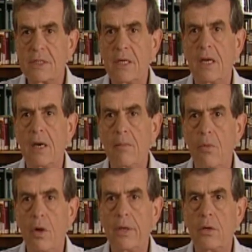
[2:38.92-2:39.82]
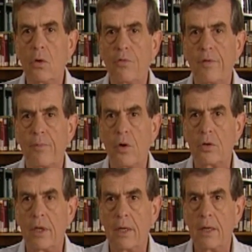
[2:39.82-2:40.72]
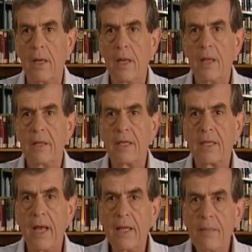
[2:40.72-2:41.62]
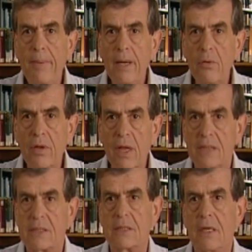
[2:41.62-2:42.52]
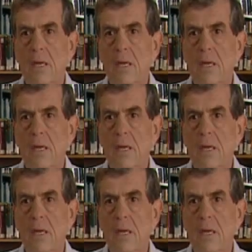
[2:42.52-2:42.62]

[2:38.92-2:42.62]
single molecule of a protein that had been with us